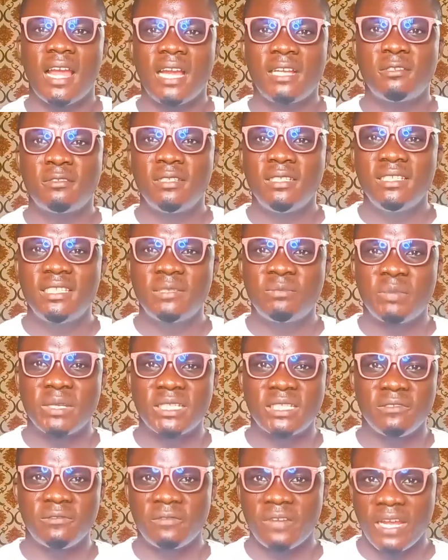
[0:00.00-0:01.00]
actually
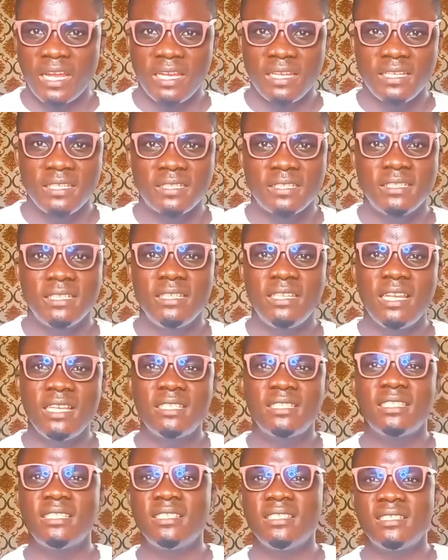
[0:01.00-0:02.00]
specifying it? The
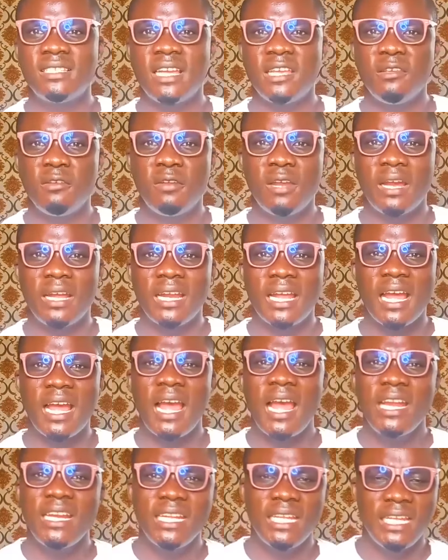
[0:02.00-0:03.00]
next thing is that you can
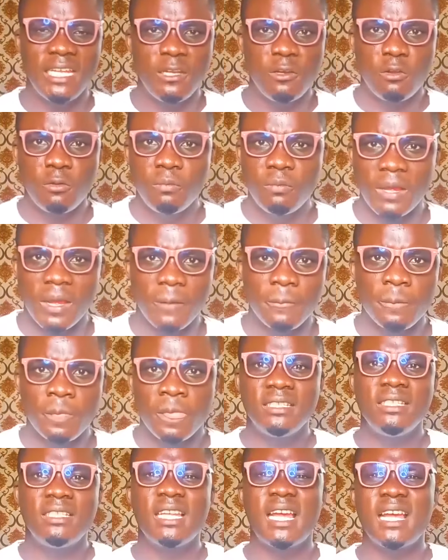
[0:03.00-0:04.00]
add a number.
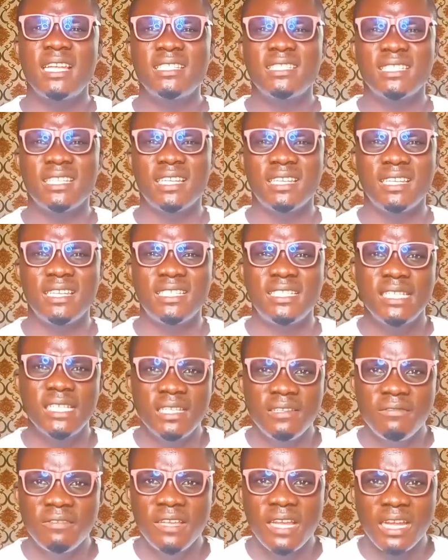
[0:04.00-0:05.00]
It has a
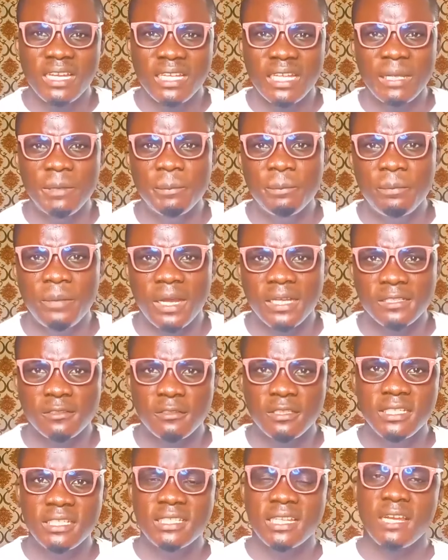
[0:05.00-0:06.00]
significant impact
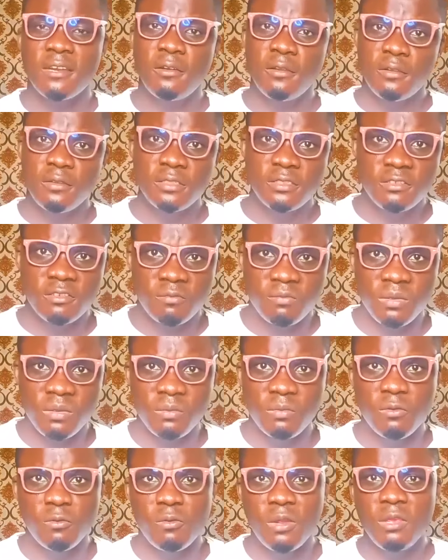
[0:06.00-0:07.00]
on the psychology of
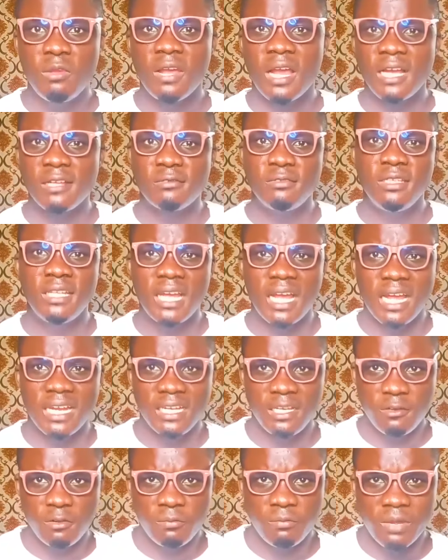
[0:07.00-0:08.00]
people when you actually add
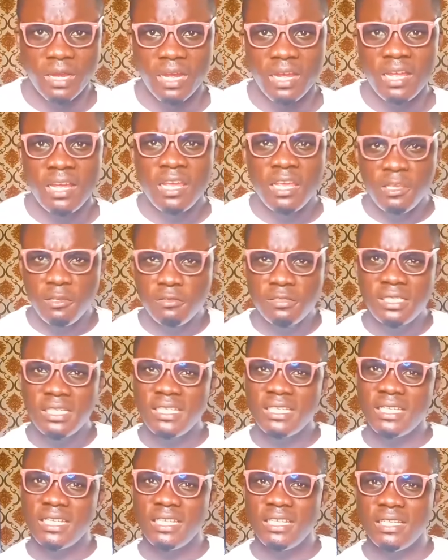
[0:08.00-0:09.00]
a number.
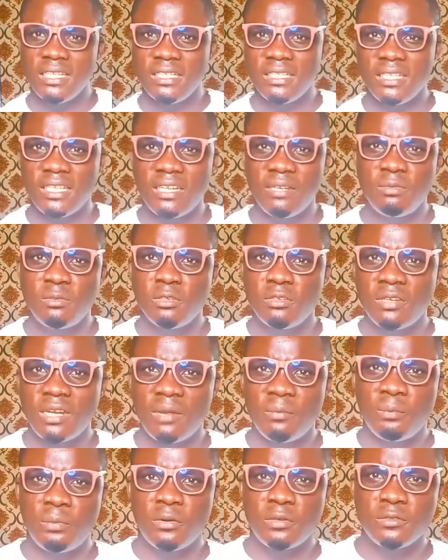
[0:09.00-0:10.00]
Using the
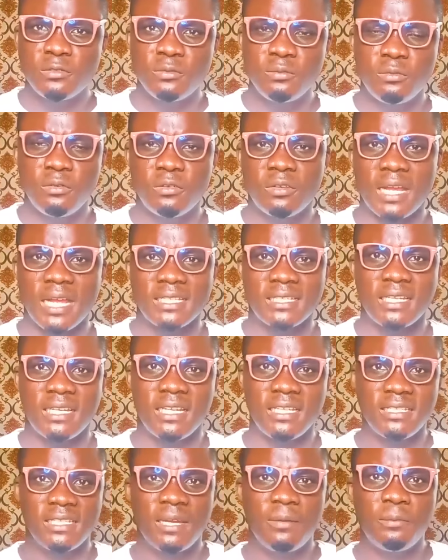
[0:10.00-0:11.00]
cryptogram puzzle book as an
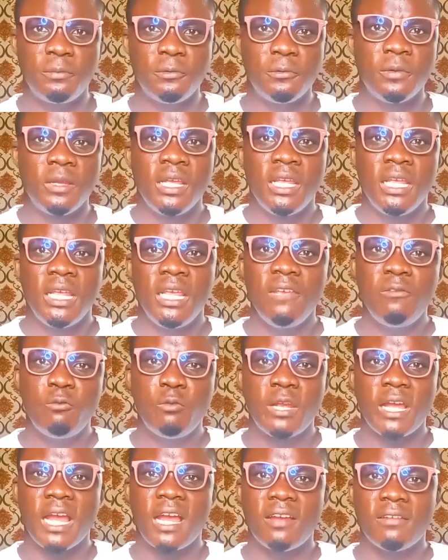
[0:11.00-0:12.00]
example, if
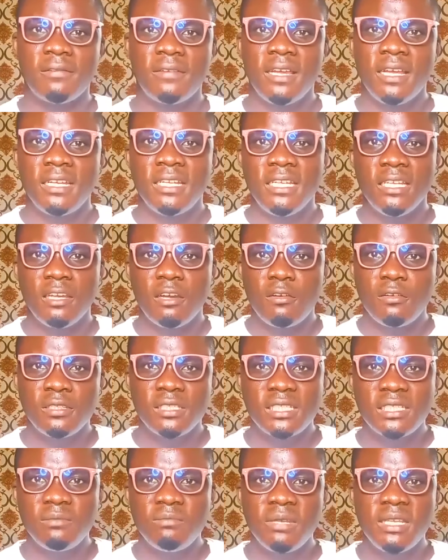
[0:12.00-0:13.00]
we have the
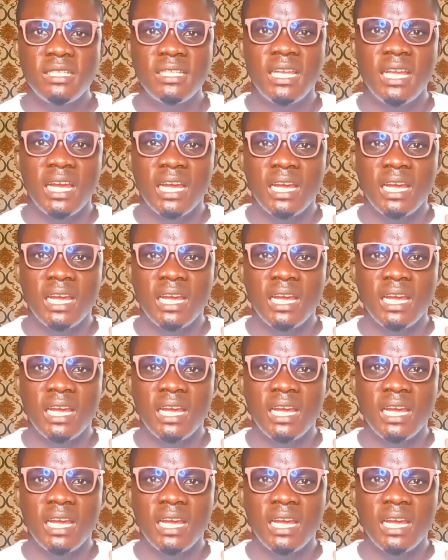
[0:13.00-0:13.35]
ultimate